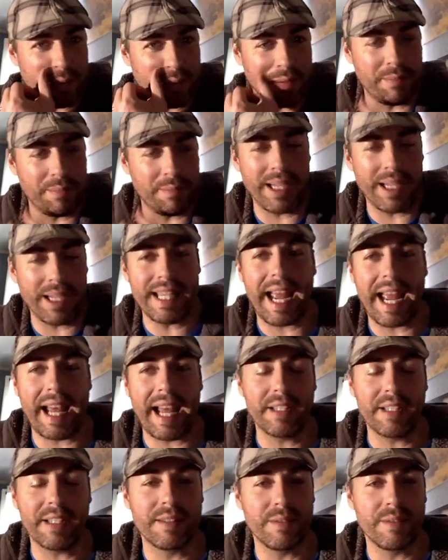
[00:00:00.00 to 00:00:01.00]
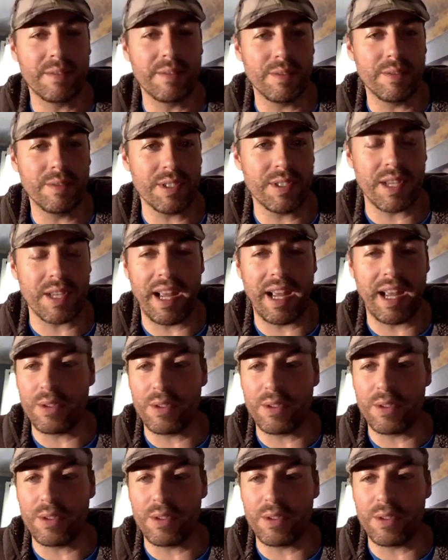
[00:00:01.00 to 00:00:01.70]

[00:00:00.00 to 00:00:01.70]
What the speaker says: But my dad is an